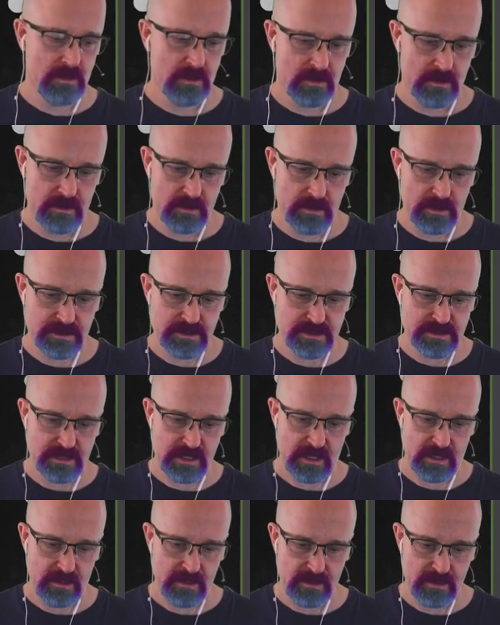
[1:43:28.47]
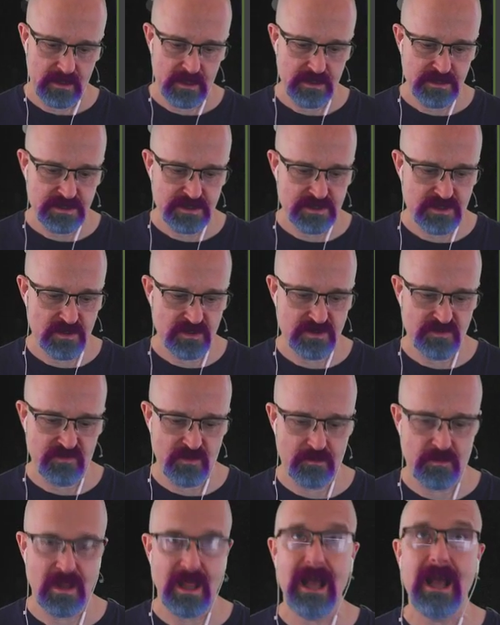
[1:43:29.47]
Let's see. Can I just search for
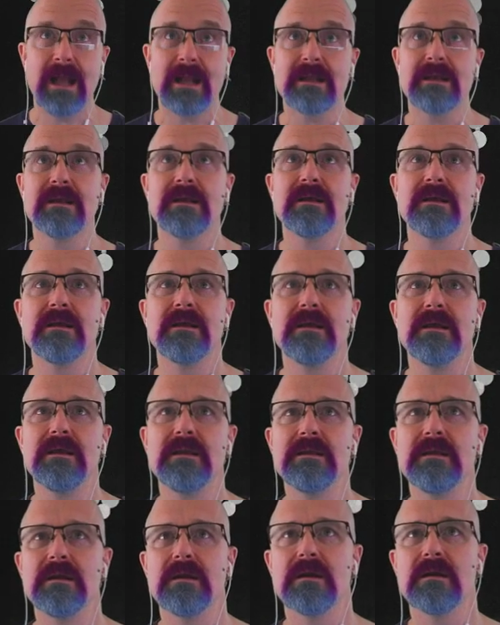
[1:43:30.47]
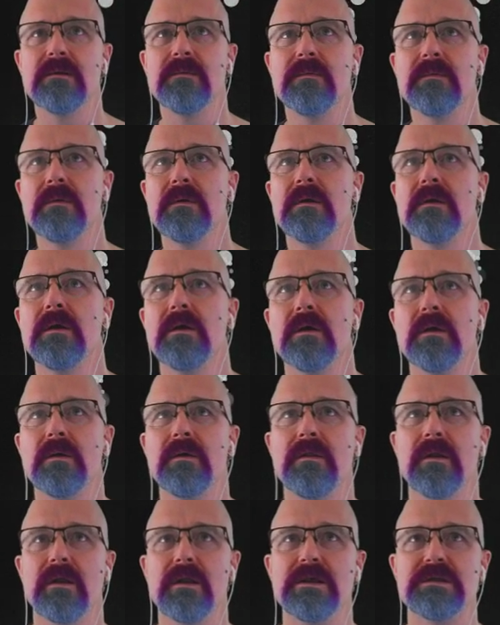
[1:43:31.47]
black in here?
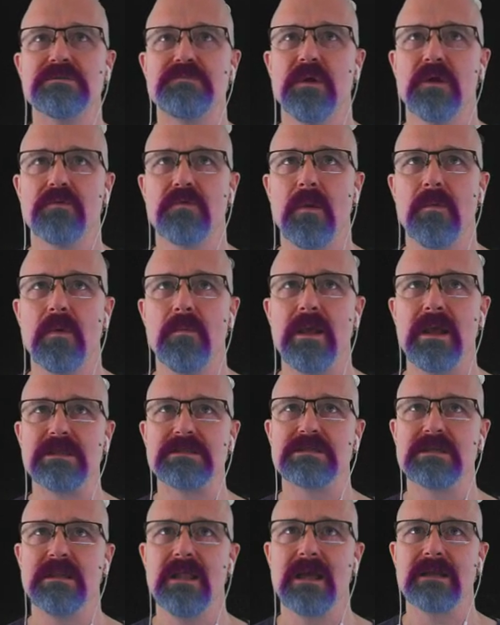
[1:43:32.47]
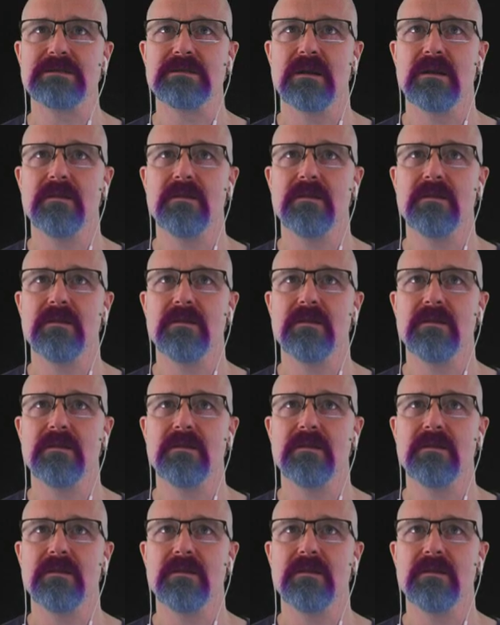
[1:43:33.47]
There it is. Build rubber band selector.